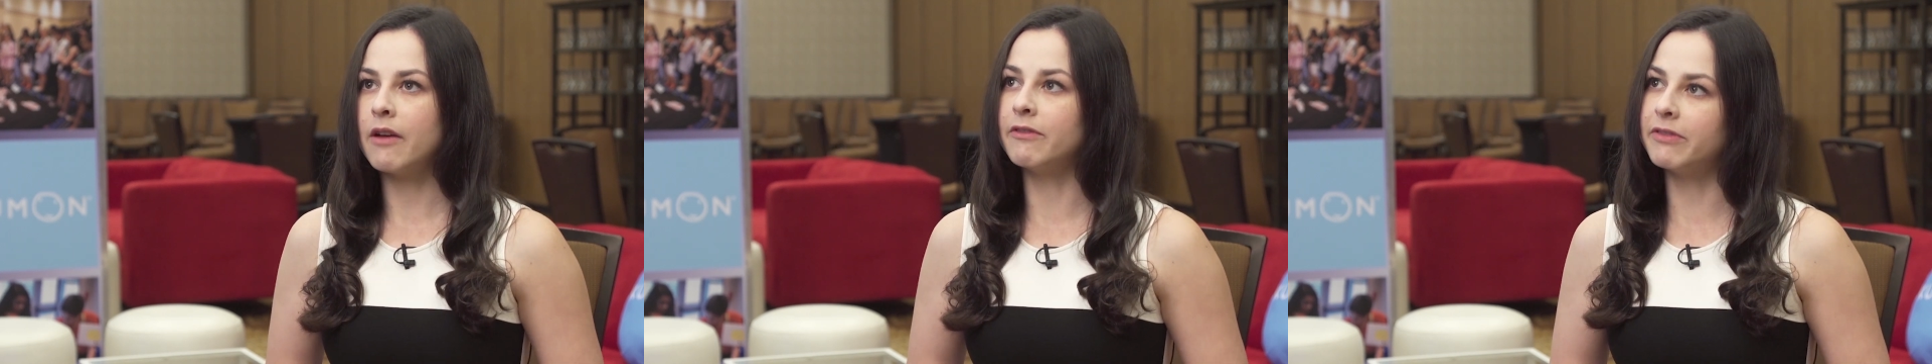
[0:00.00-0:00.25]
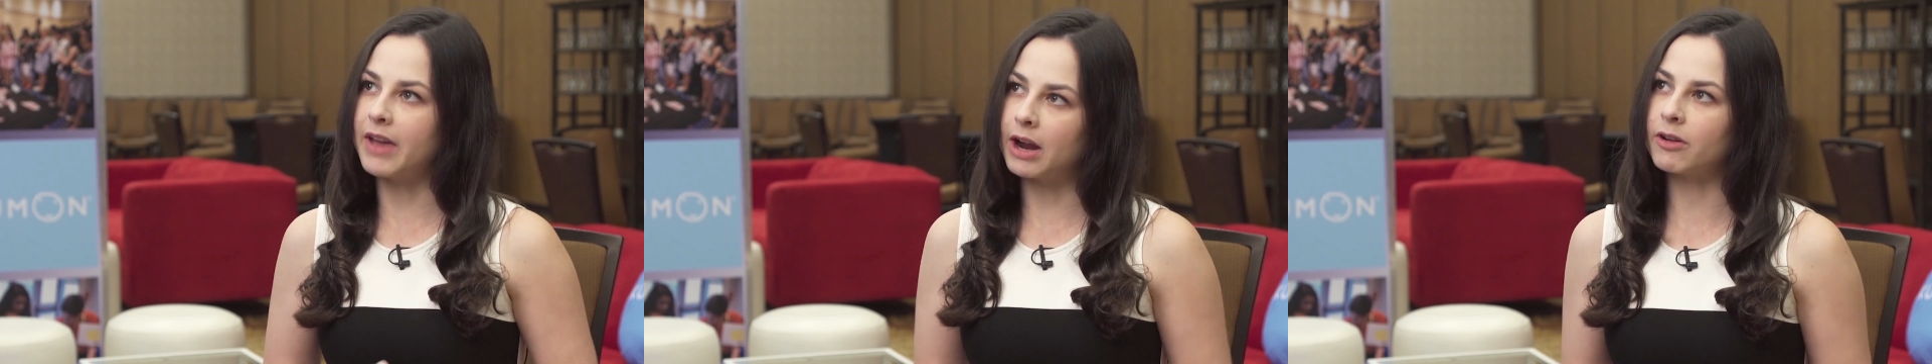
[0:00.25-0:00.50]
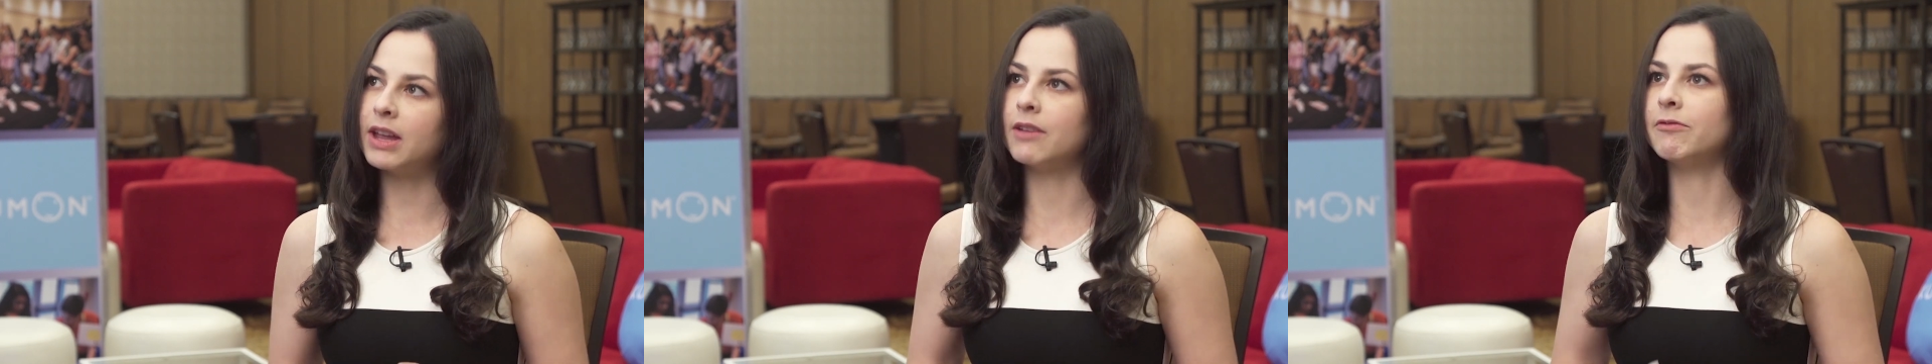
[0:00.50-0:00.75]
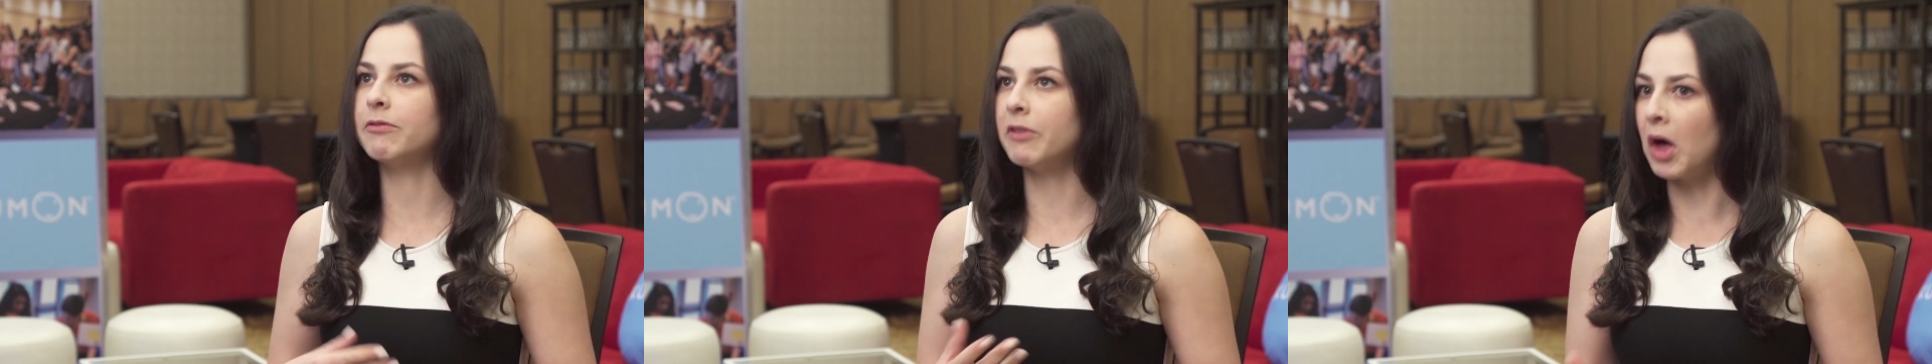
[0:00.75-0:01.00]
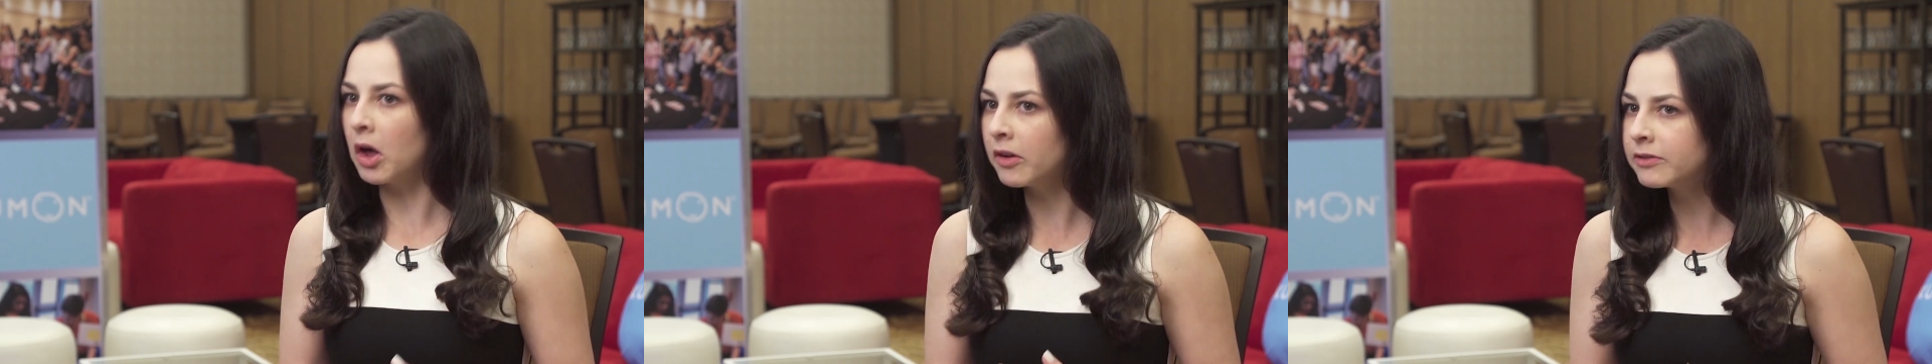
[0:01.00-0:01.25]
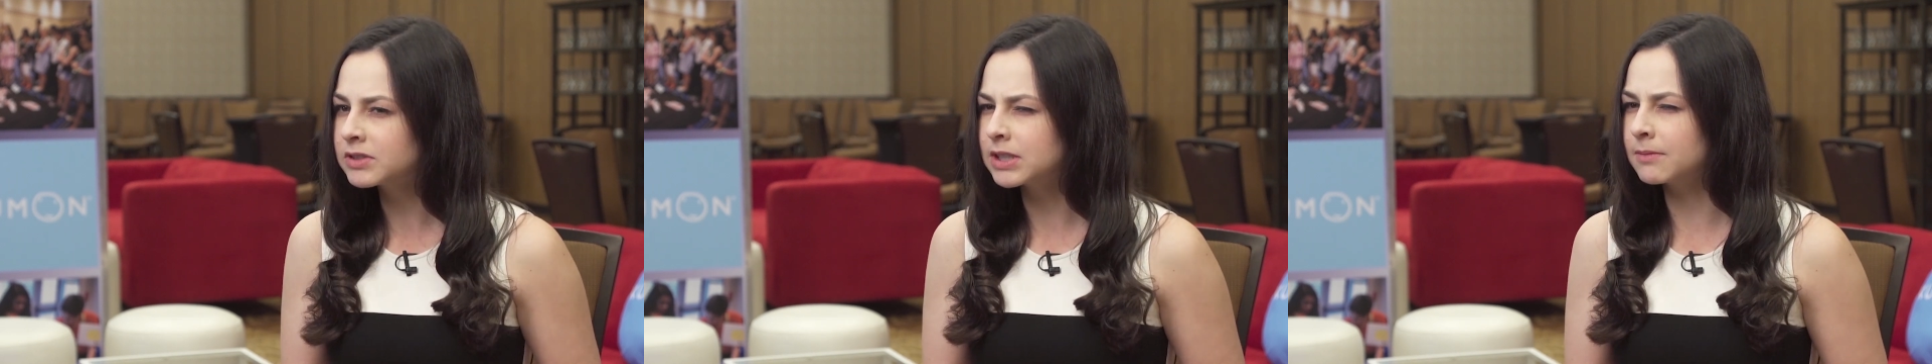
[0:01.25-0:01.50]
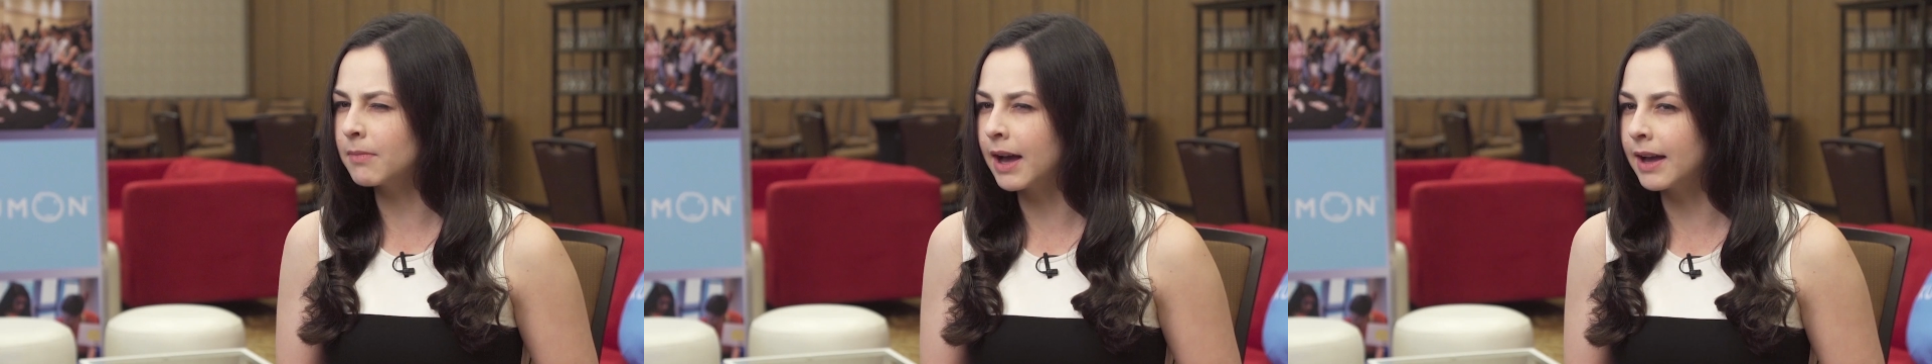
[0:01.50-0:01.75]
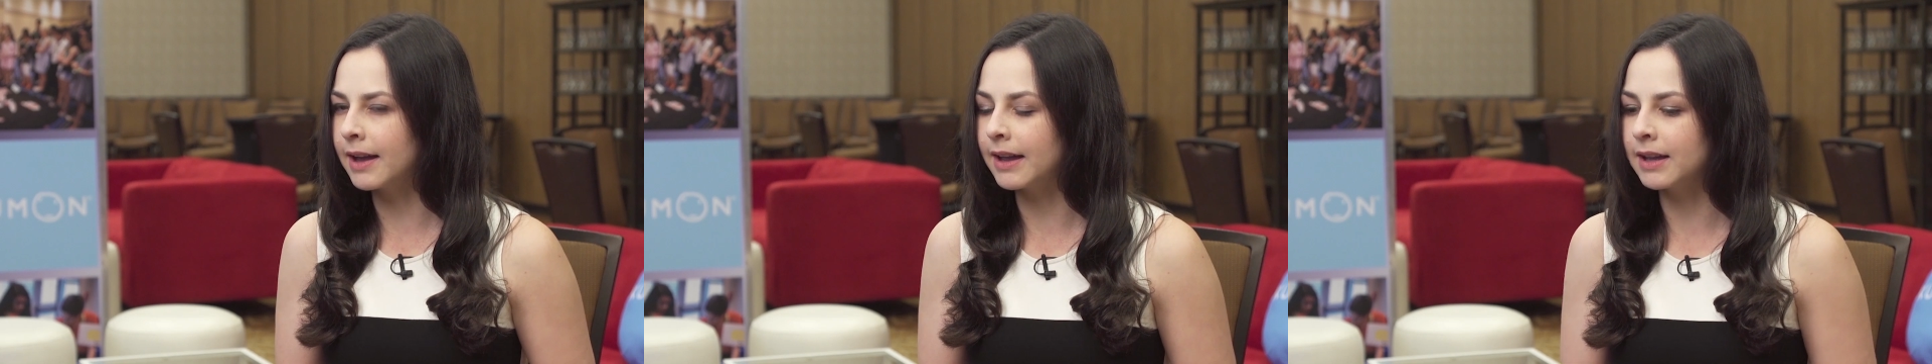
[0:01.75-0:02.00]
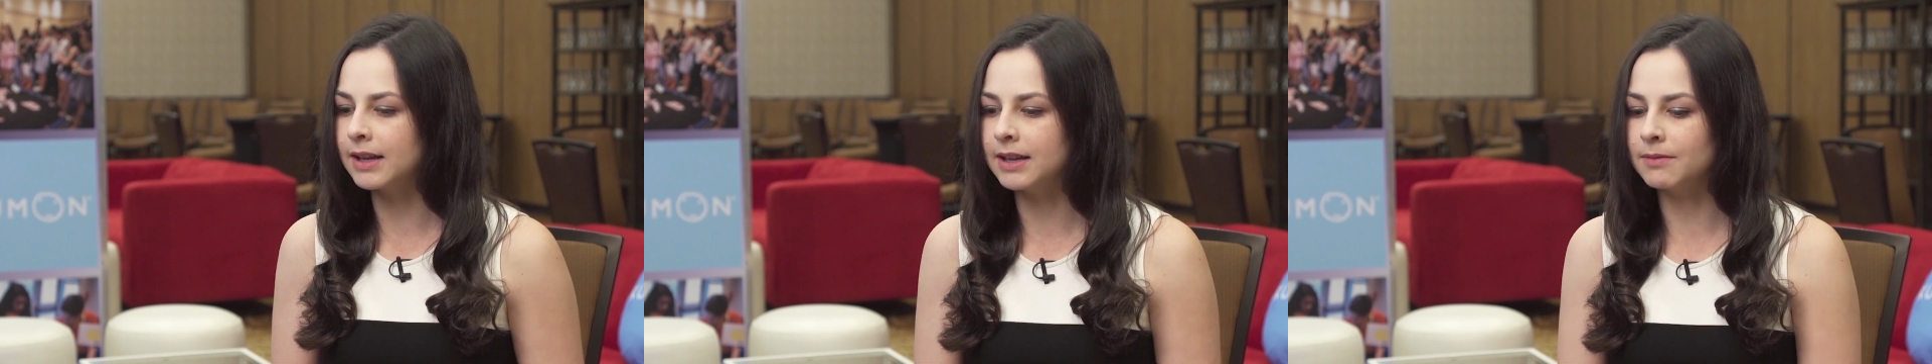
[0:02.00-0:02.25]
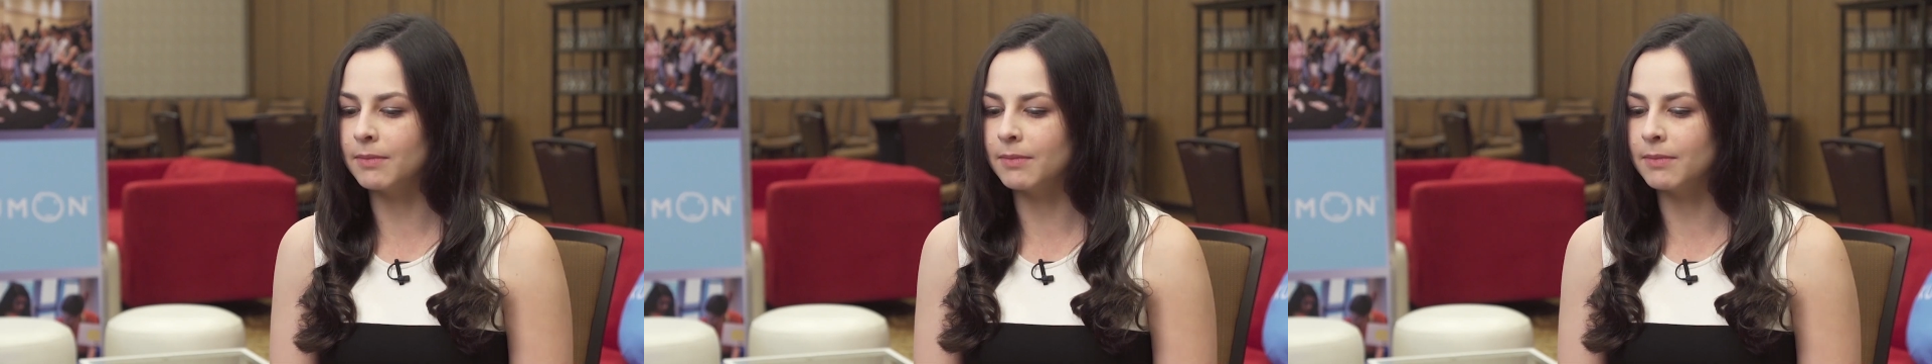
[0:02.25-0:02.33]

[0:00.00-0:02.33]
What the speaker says: very involved in my